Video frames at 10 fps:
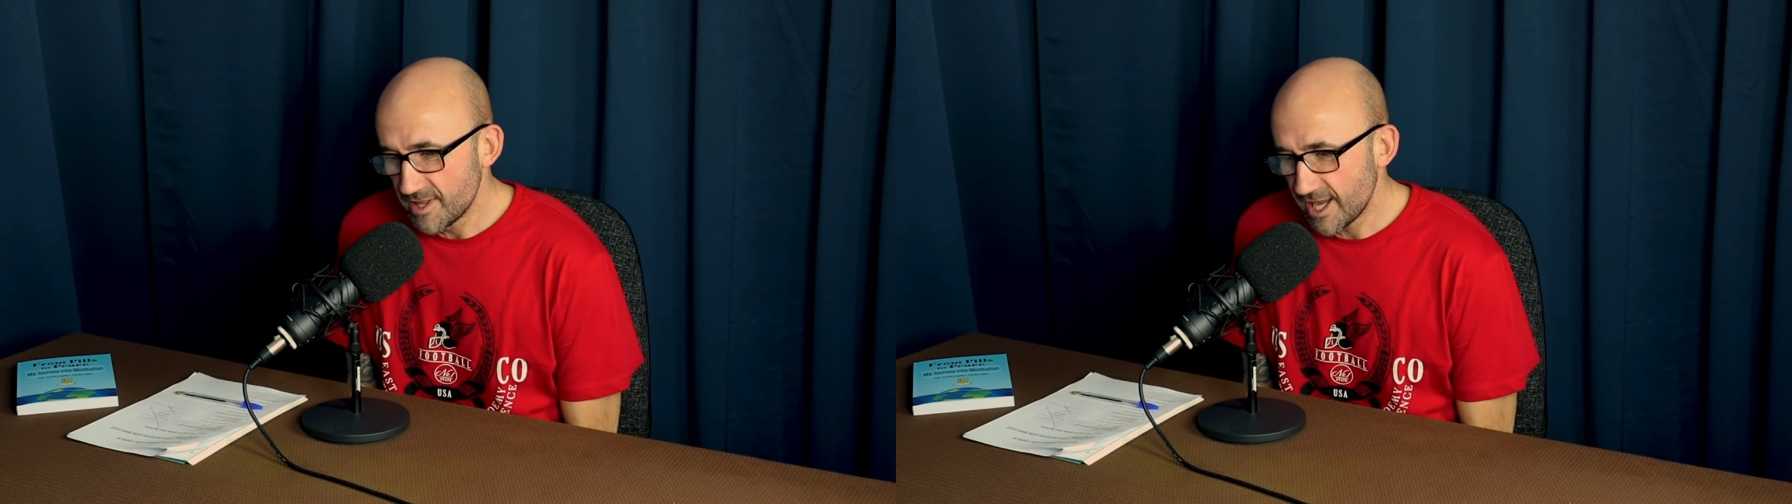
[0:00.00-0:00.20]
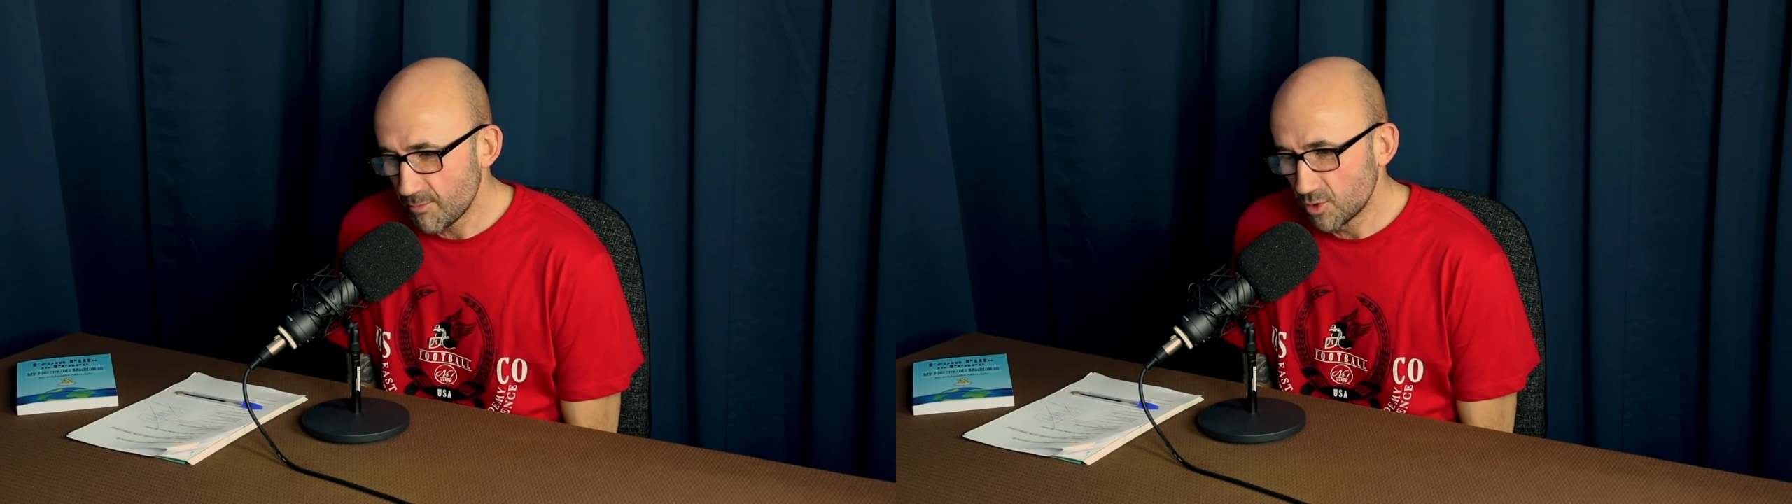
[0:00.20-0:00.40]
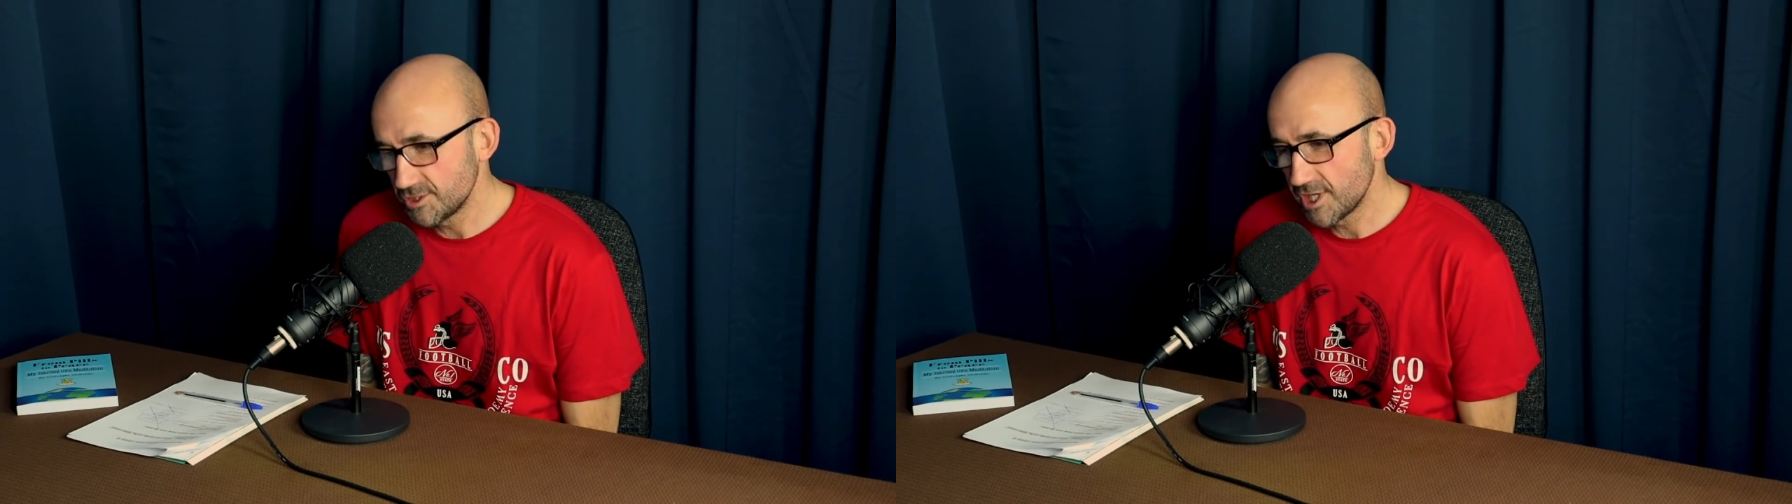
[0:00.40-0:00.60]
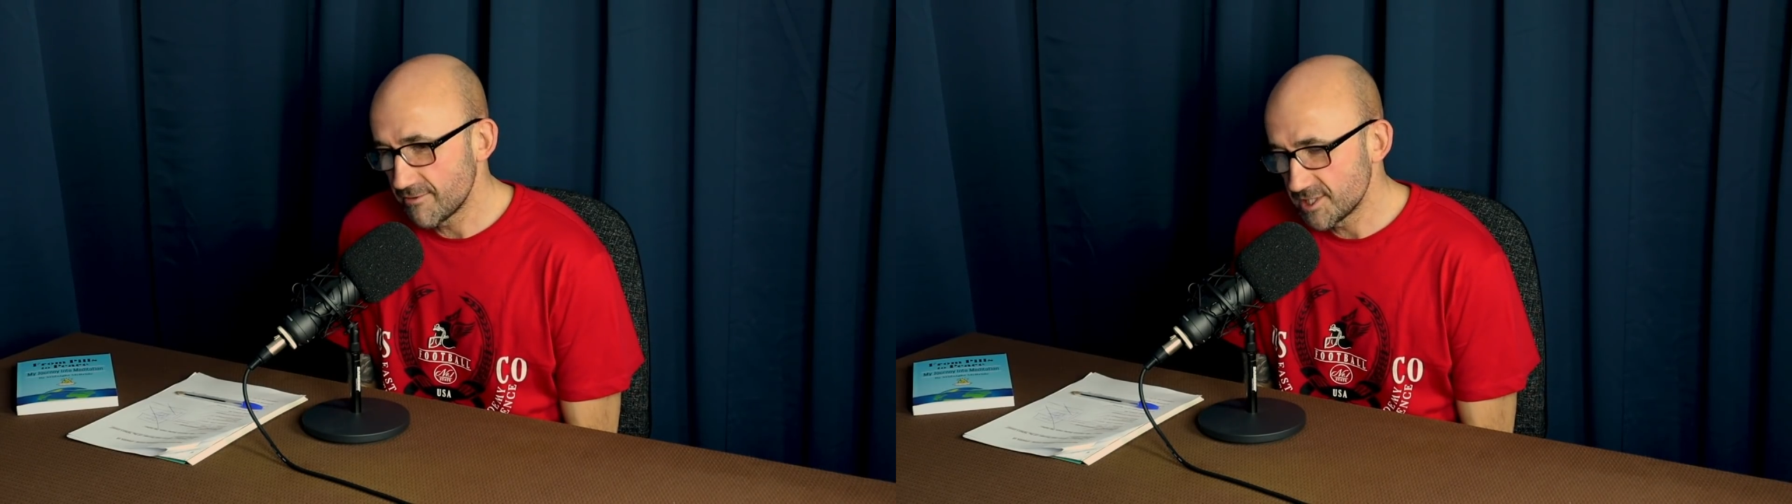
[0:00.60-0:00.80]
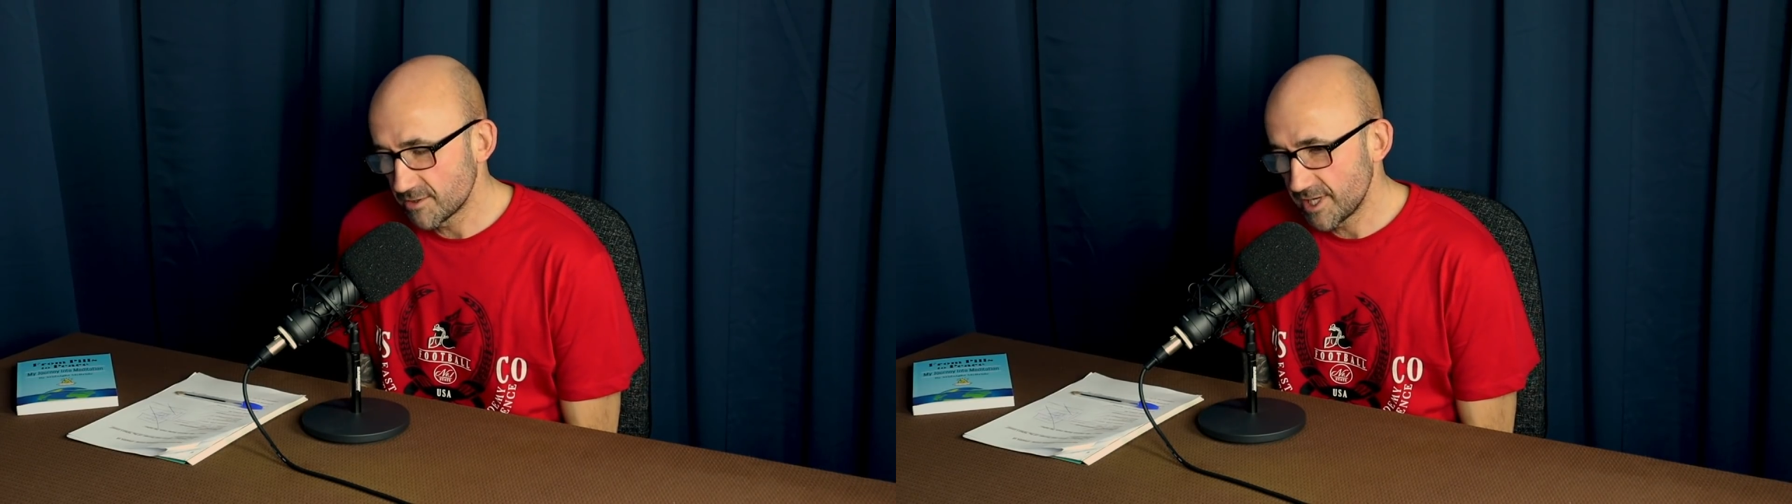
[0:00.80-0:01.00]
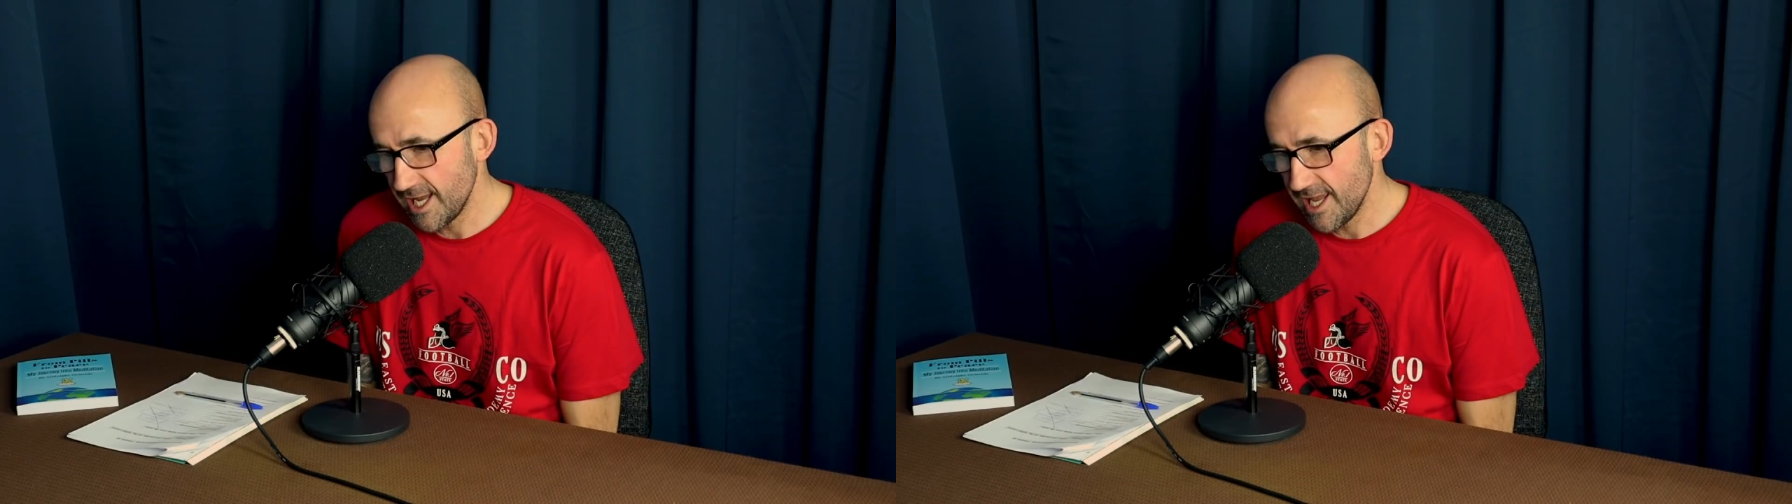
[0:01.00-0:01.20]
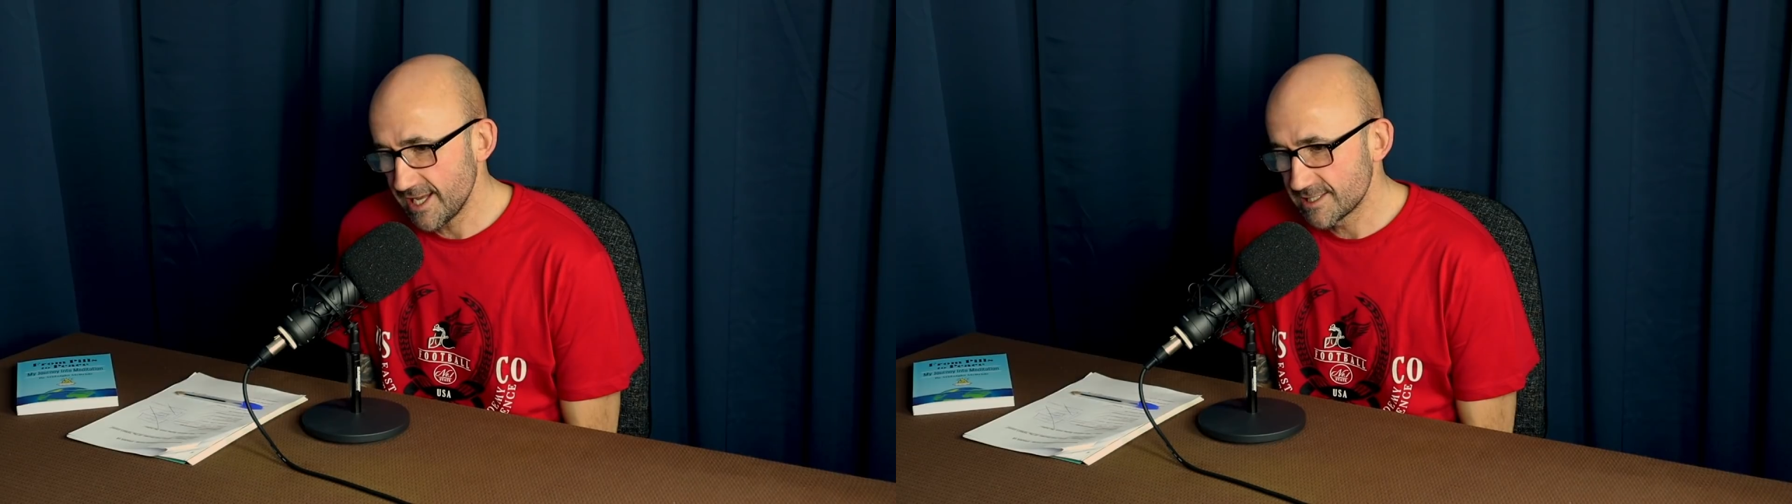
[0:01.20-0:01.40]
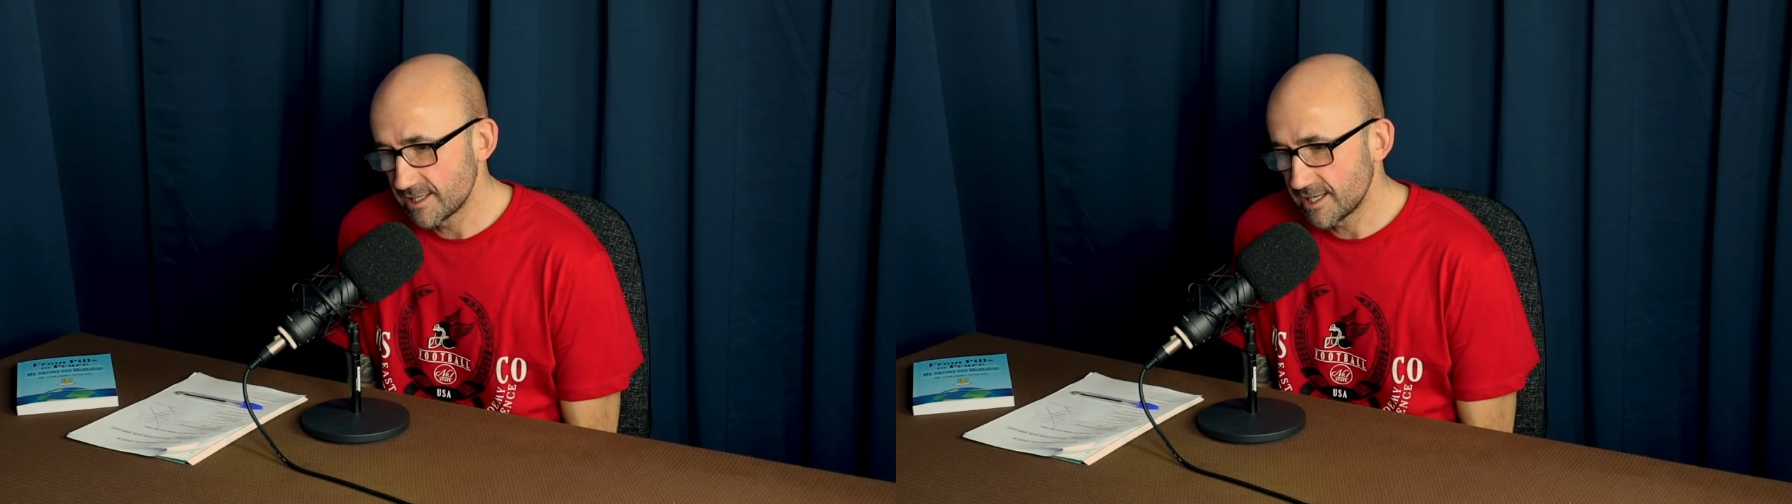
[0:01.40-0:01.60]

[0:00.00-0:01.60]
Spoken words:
and then I put cherries on cakes,